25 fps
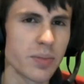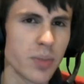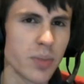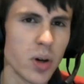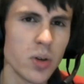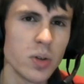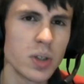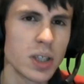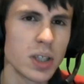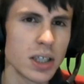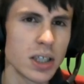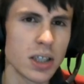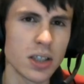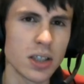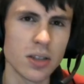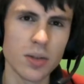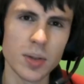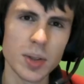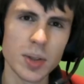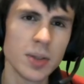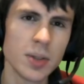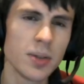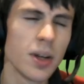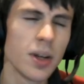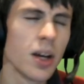Most things
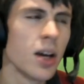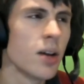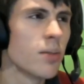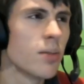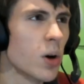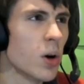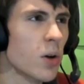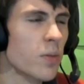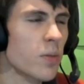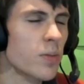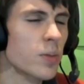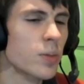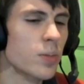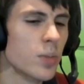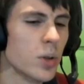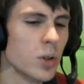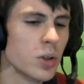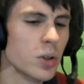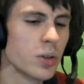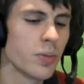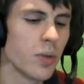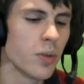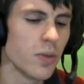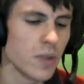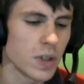most Mo
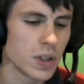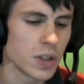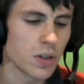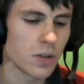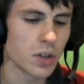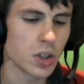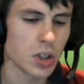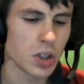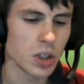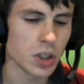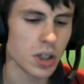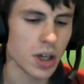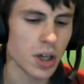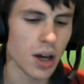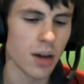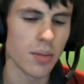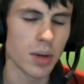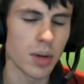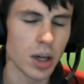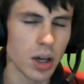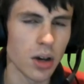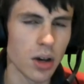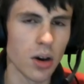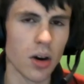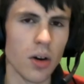most movies sort of just come
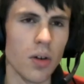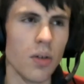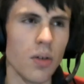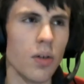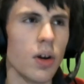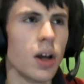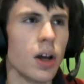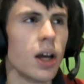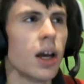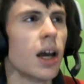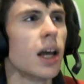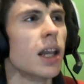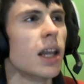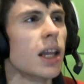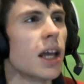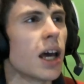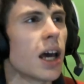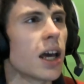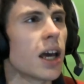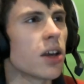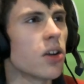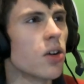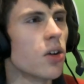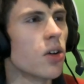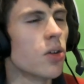and go, and
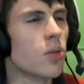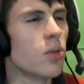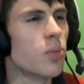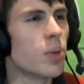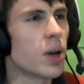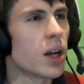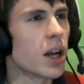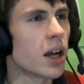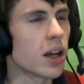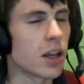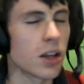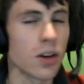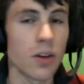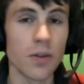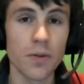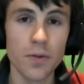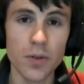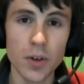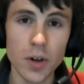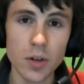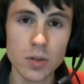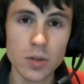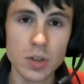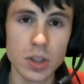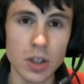that you know. But uh, you know,
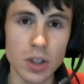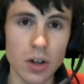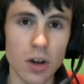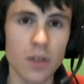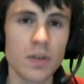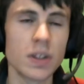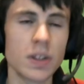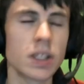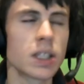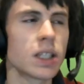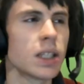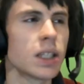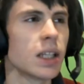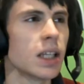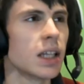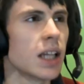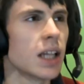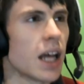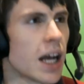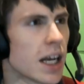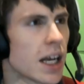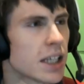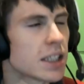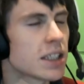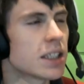Frozen obviously
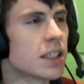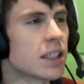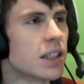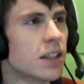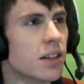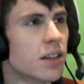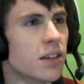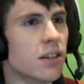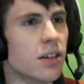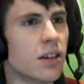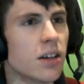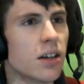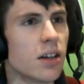lasted.